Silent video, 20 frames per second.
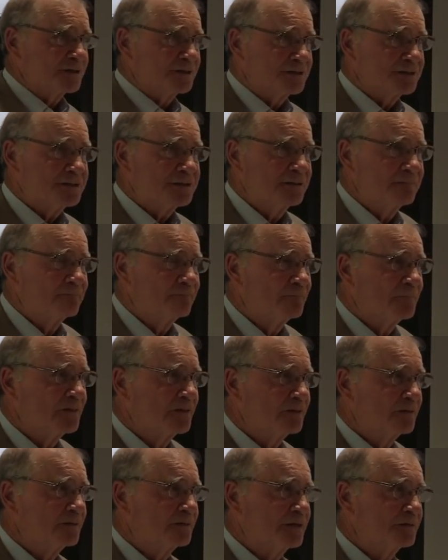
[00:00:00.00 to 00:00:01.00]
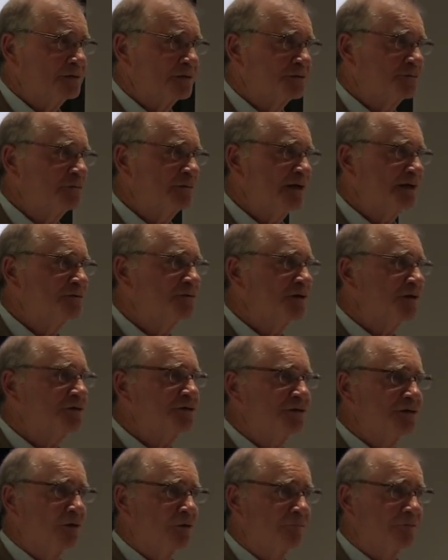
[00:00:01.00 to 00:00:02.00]
is that the
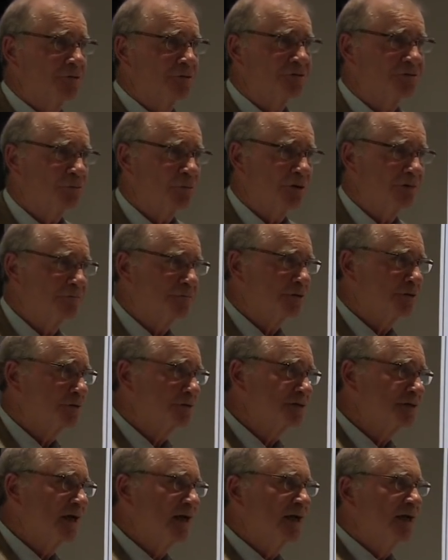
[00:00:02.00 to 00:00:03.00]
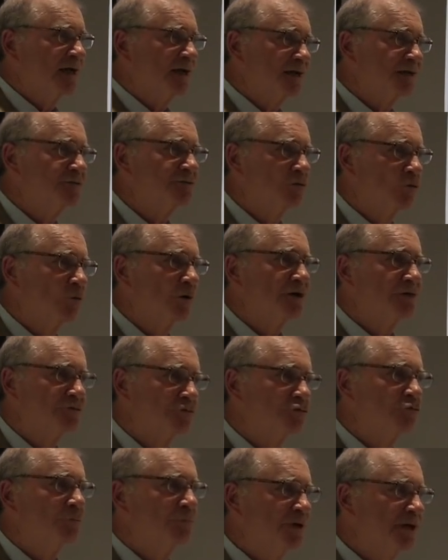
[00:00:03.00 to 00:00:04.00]
transition over those 12 years is going
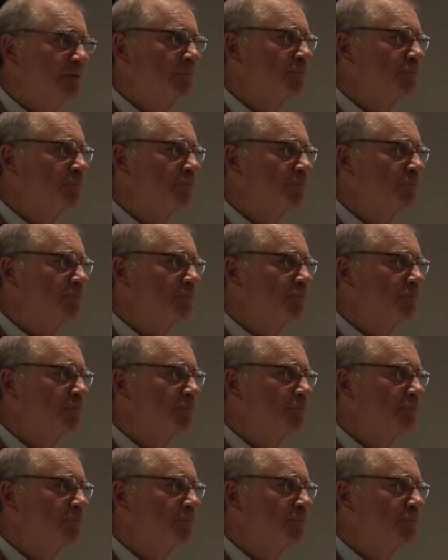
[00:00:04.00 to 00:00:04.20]
to be